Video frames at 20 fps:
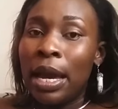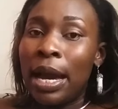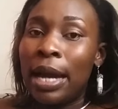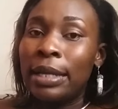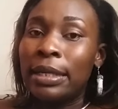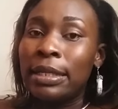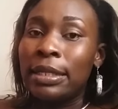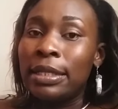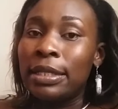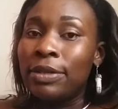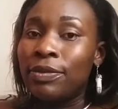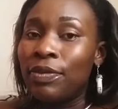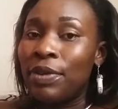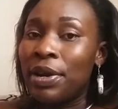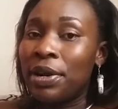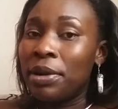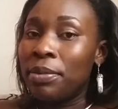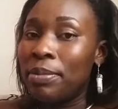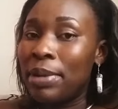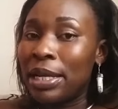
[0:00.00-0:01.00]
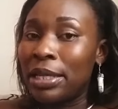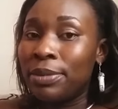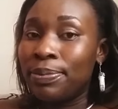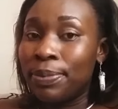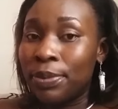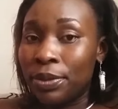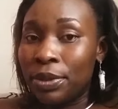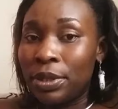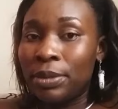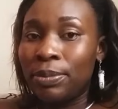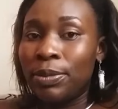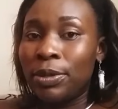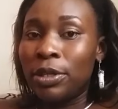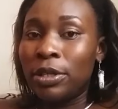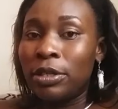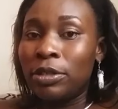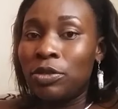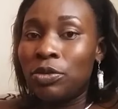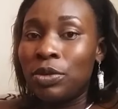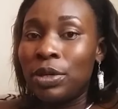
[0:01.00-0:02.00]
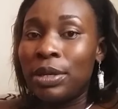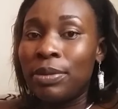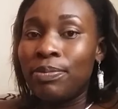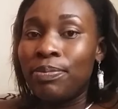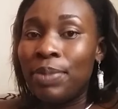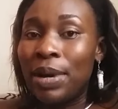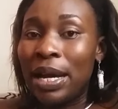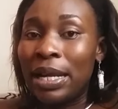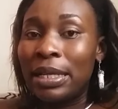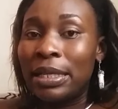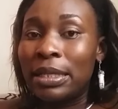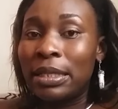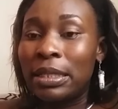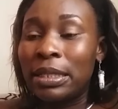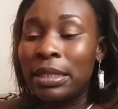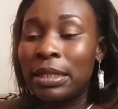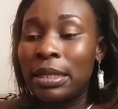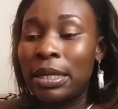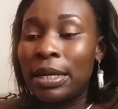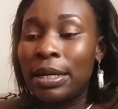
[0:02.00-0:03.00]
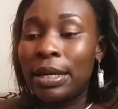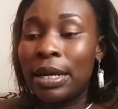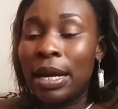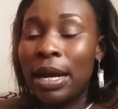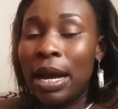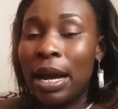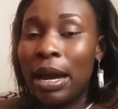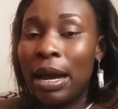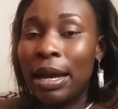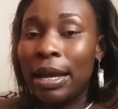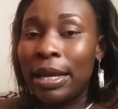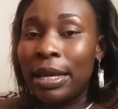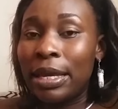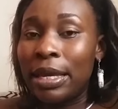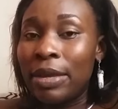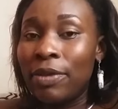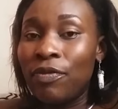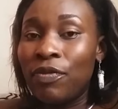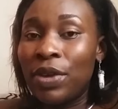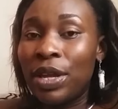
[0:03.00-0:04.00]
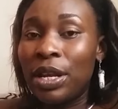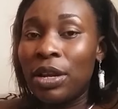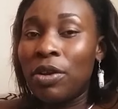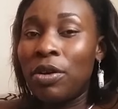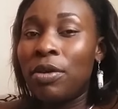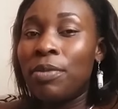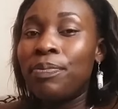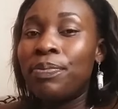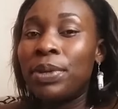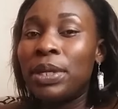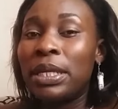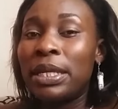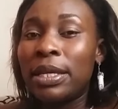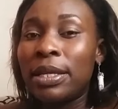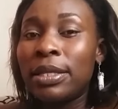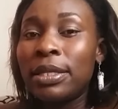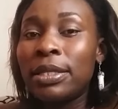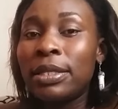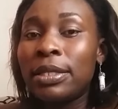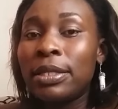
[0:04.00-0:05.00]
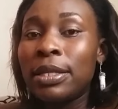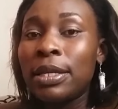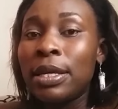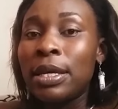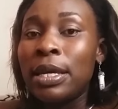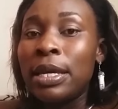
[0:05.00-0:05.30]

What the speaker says: And it is very much possible to impart a given competence